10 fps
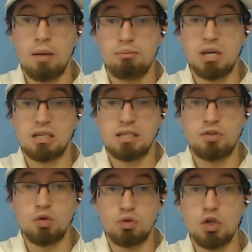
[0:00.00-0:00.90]
because if
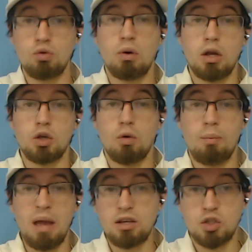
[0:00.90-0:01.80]
you do, you'll
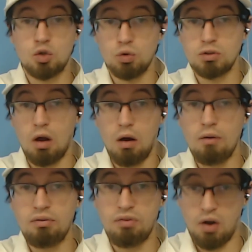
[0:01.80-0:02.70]
make schools
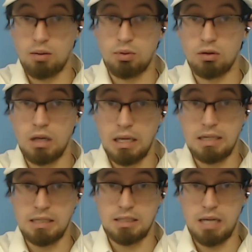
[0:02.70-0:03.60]
unfundable in
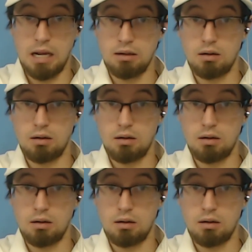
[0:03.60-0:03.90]
this state.